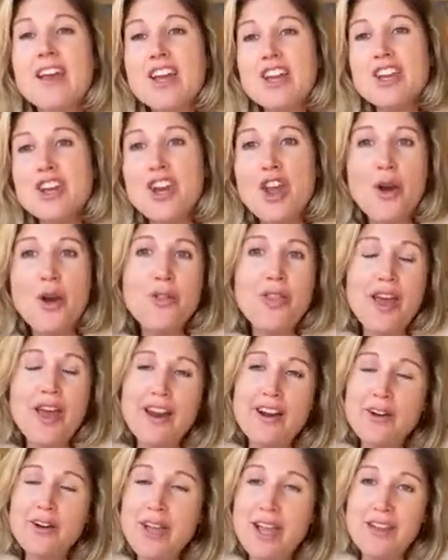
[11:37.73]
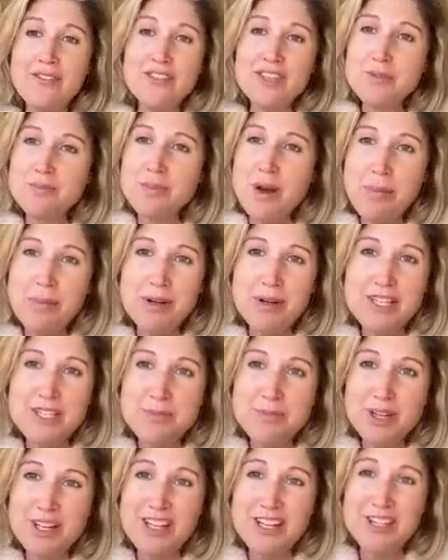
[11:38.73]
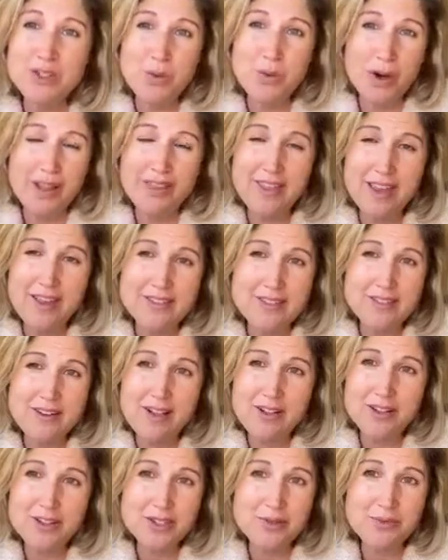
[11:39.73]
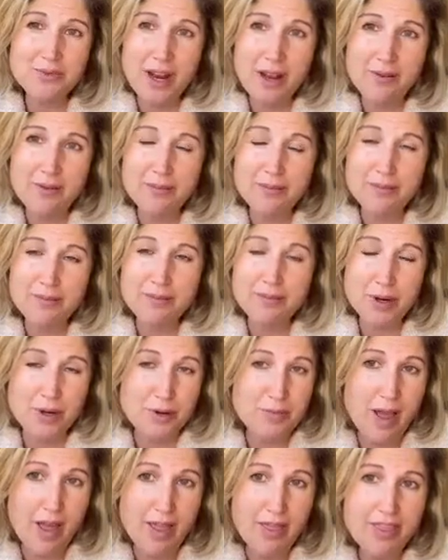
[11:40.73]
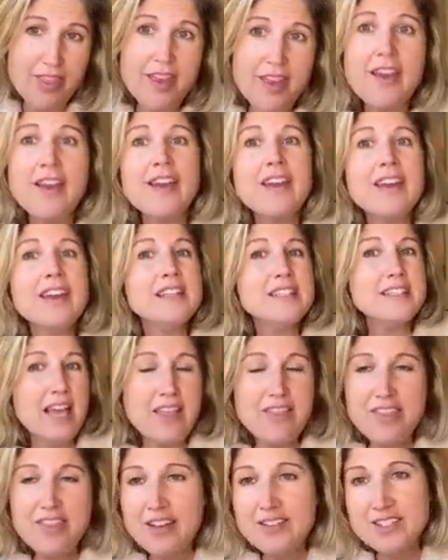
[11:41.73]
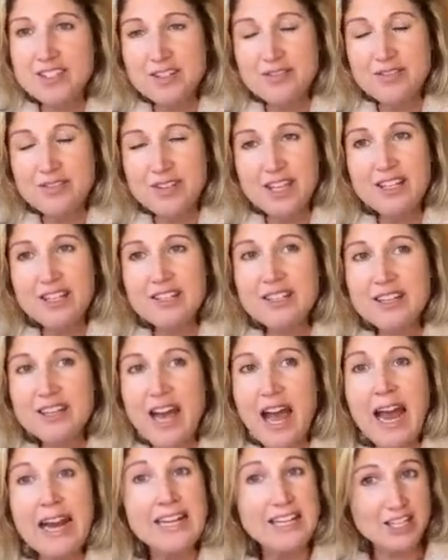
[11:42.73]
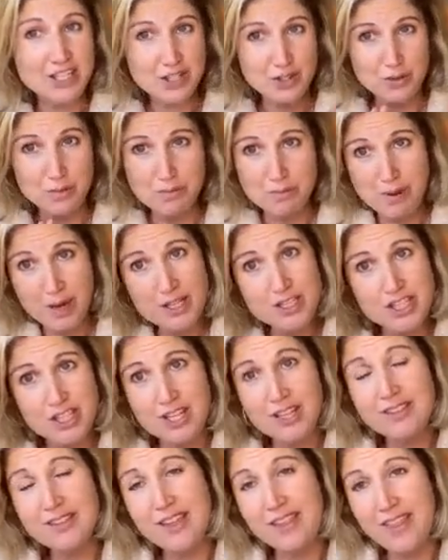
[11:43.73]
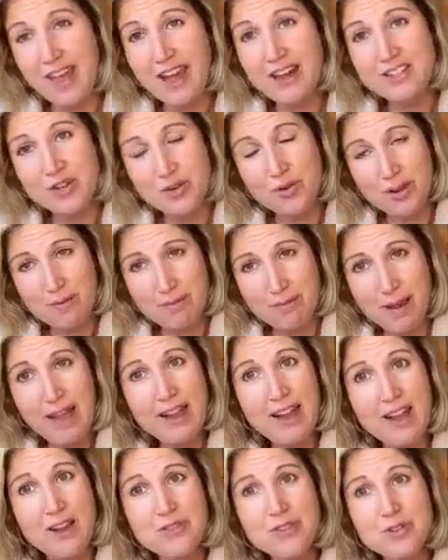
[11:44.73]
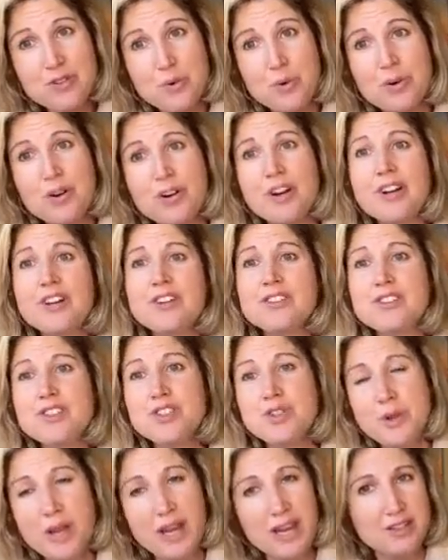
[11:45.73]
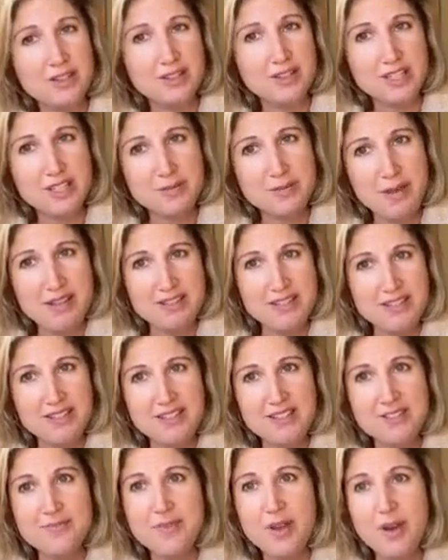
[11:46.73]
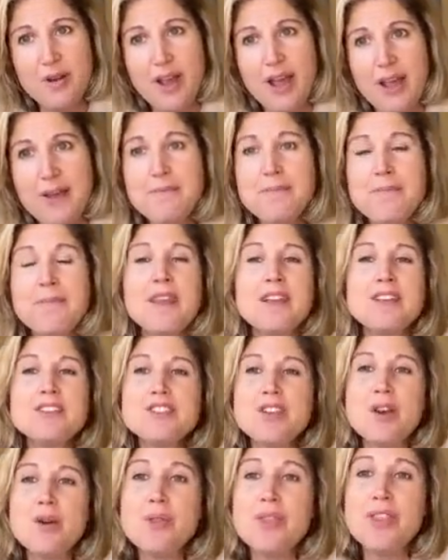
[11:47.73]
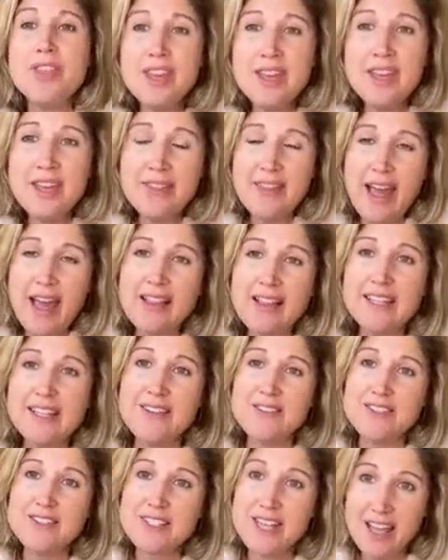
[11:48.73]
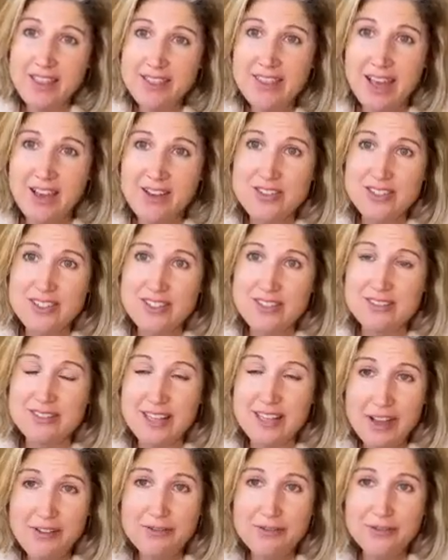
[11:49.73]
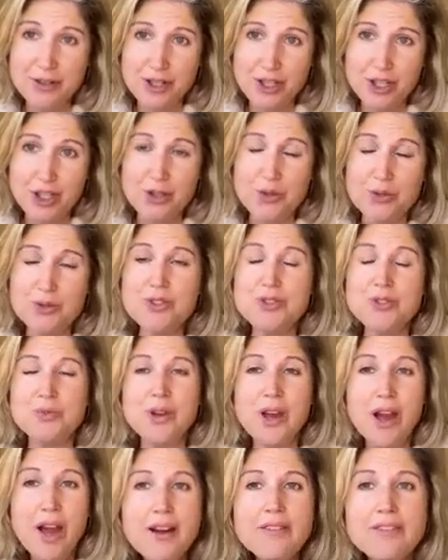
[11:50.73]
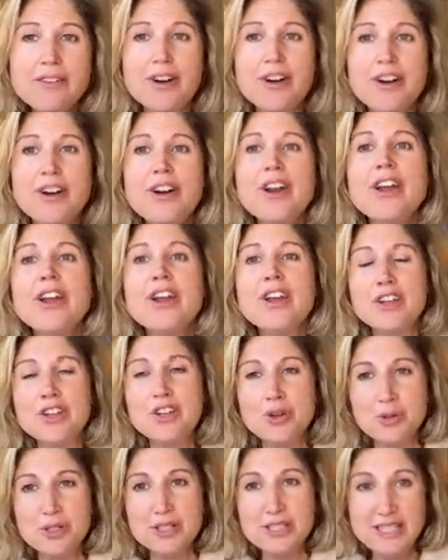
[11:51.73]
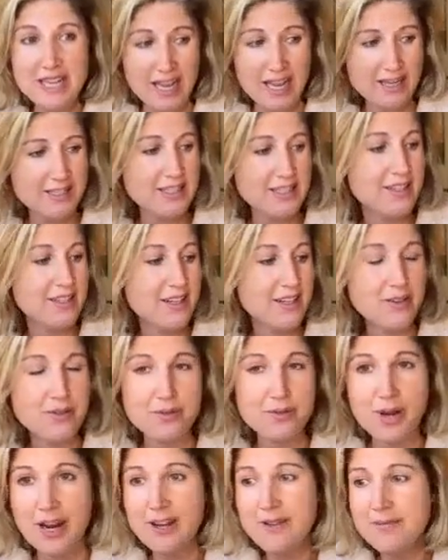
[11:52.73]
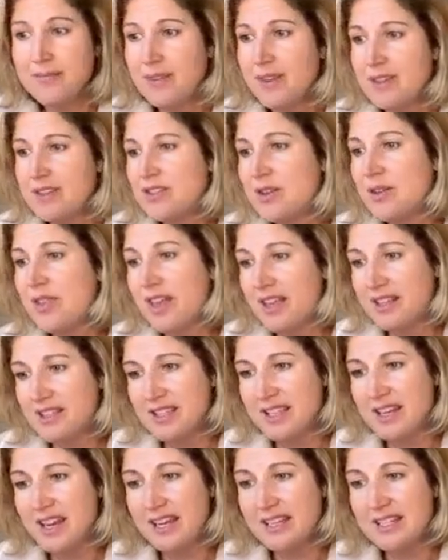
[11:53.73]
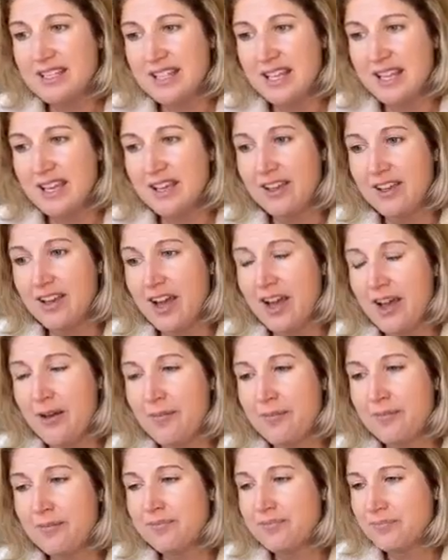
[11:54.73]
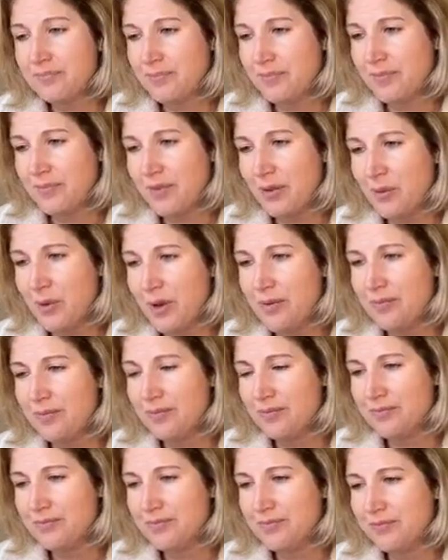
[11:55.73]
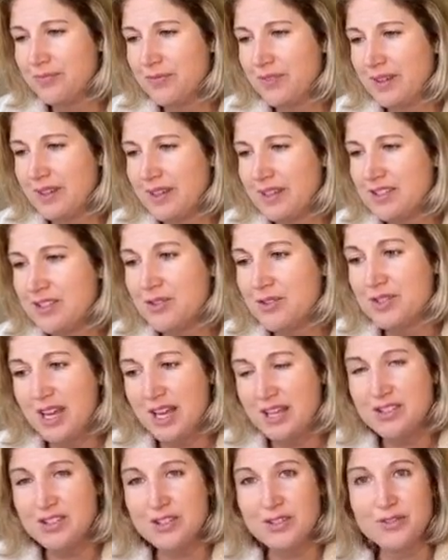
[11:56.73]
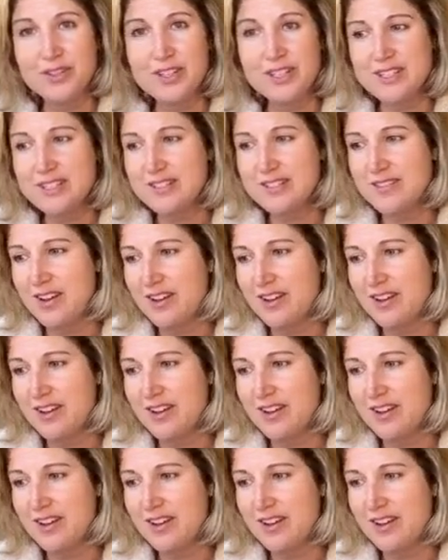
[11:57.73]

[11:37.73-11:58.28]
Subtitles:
know that, okay, if this property is bringing in $20,000 in rent per month, 10,000 of it, I need to budget that is going back out the door to handle expenses. Okay. So then that leaves 10,000 left for you to cover your debt, right? So that's the next thing. So debt service.